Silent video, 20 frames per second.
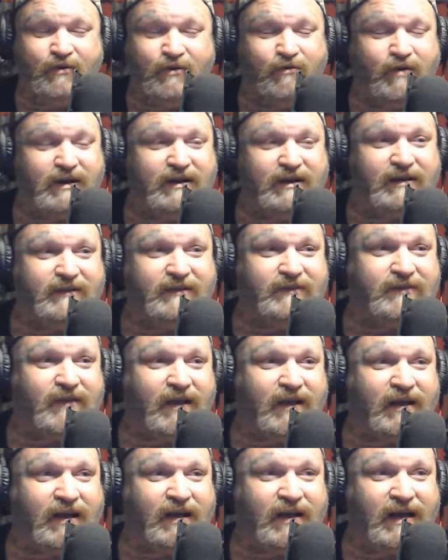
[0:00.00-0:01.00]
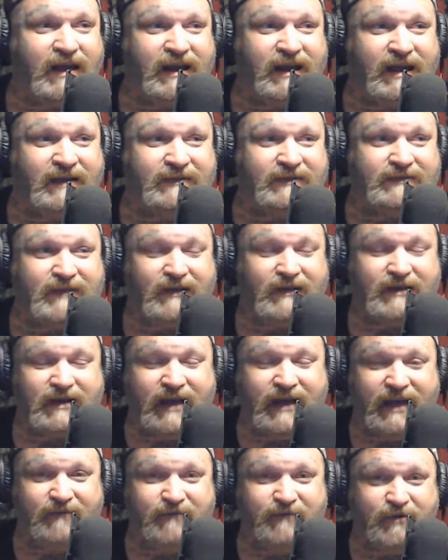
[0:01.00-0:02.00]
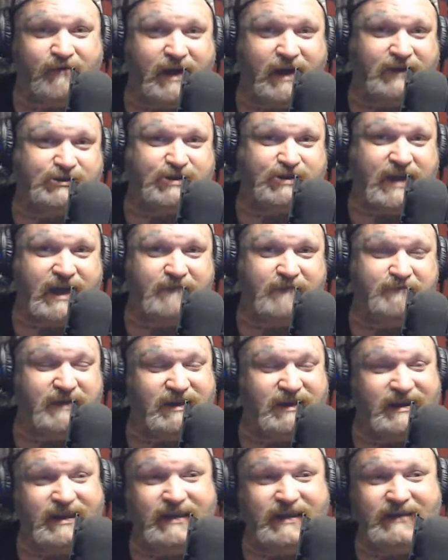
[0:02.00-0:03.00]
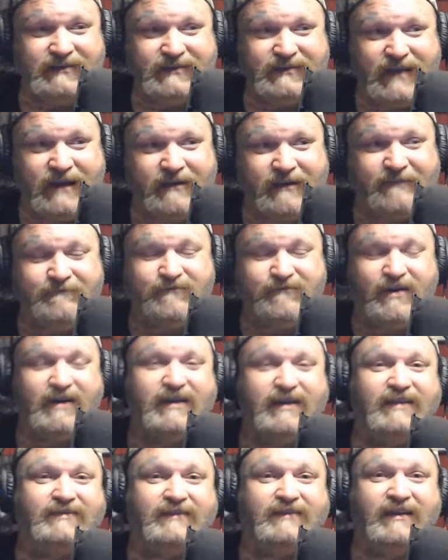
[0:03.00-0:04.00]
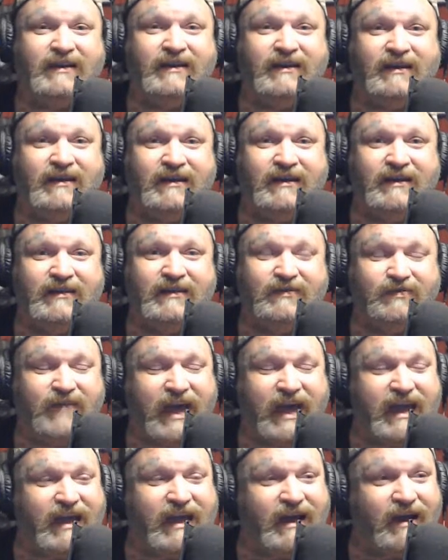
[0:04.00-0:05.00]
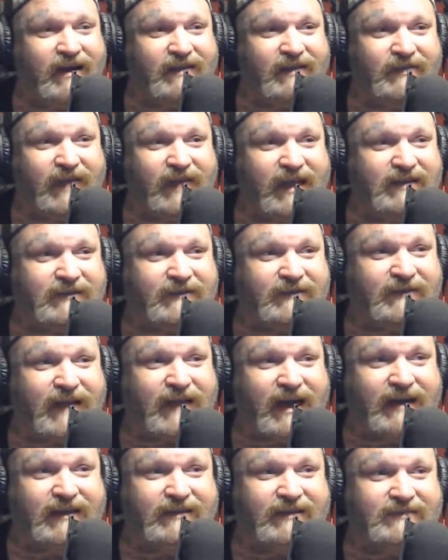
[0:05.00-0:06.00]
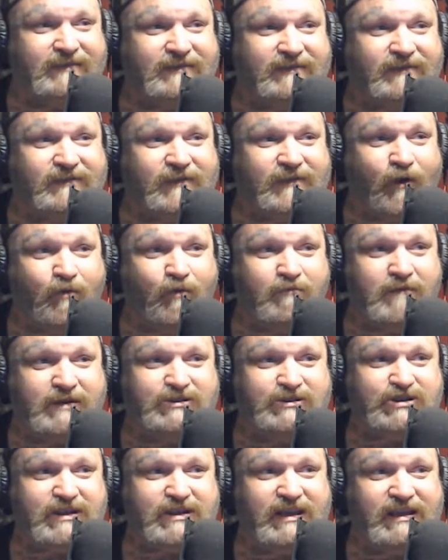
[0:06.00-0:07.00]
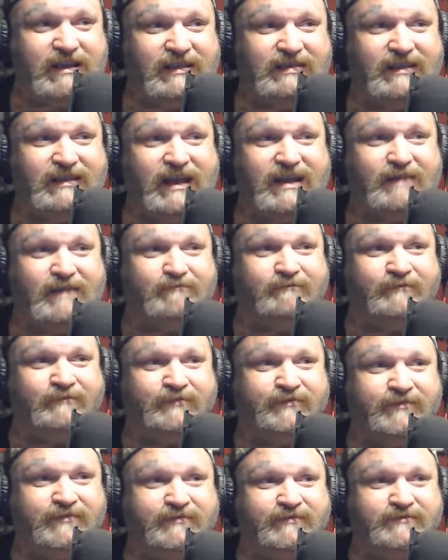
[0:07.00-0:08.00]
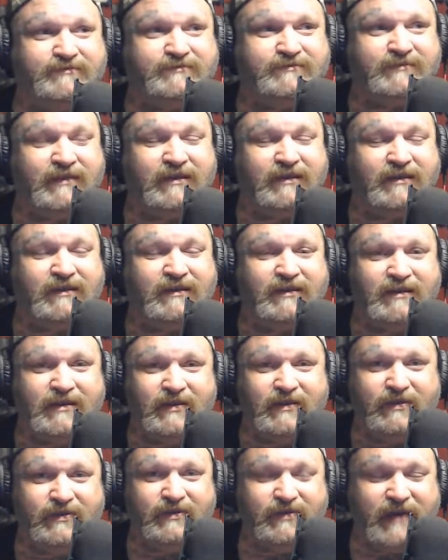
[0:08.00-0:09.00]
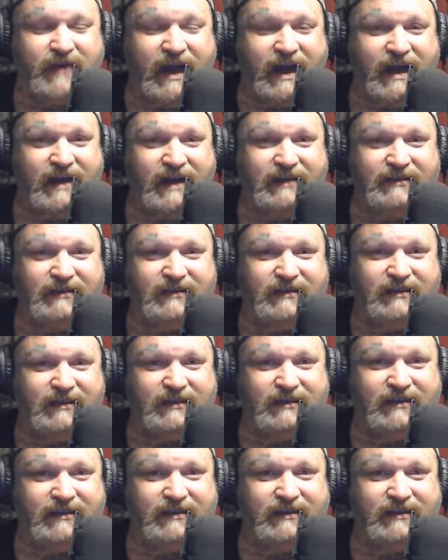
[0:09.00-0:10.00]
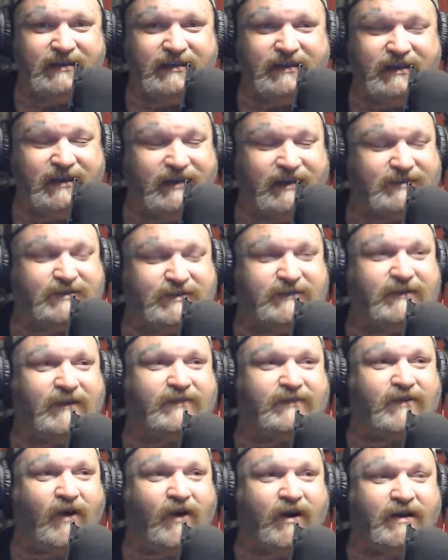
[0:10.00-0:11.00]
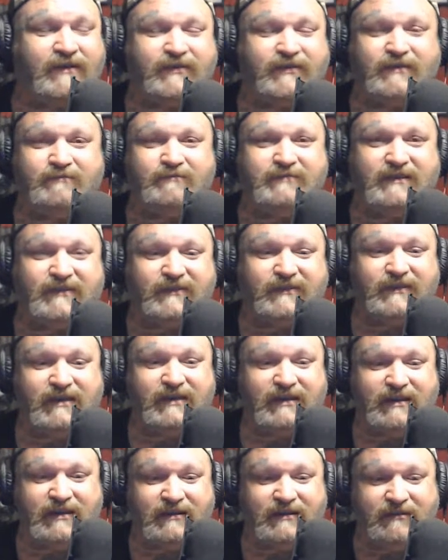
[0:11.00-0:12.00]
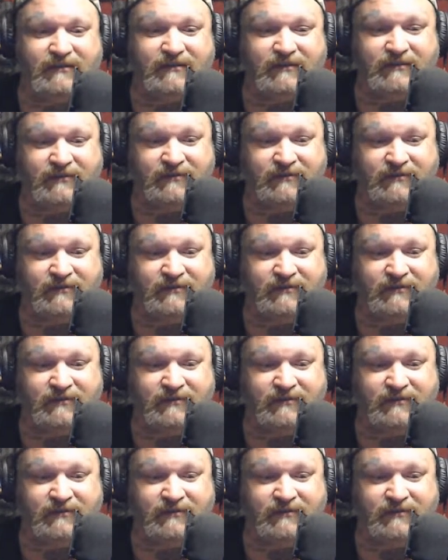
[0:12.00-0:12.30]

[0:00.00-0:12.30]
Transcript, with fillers: who was uh, an ex uh, heavyweight champion he's there to fight they are they just got so much in them that it's just awesome to see.